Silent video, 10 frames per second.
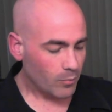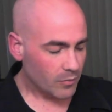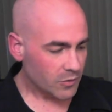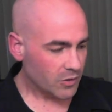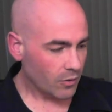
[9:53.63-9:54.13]

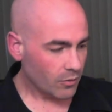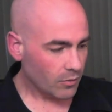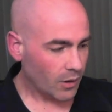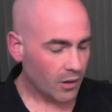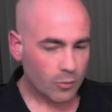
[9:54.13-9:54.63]
So
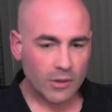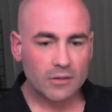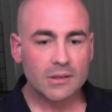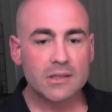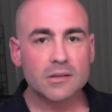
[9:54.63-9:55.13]
I gotta wait at
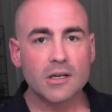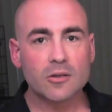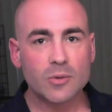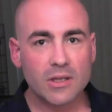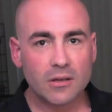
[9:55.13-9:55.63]
least another
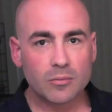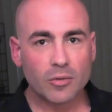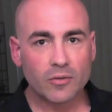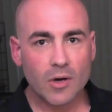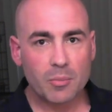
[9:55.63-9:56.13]
week
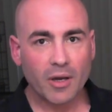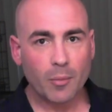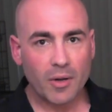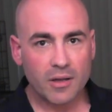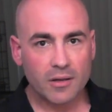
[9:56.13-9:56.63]
before I pick up
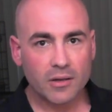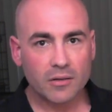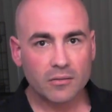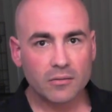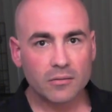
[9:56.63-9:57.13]

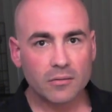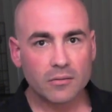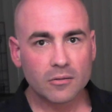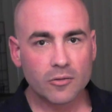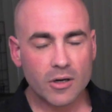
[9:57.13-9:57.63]
anything
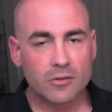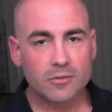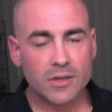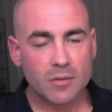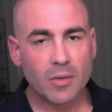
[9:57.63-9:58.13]
greater than
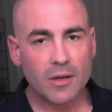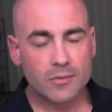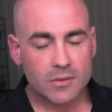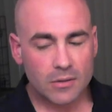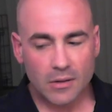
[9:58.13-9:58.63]
10
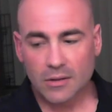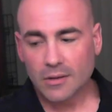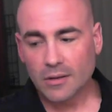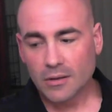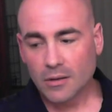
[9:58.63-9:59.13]
pounds.
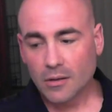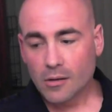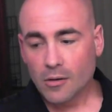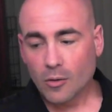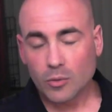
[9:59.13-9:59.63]

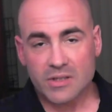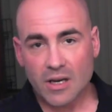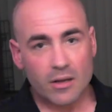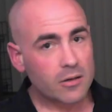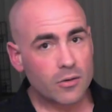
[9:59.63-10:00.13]
We'll see
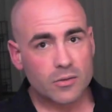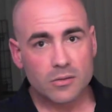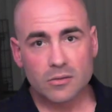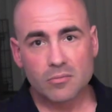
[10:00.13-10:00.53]
how that goes.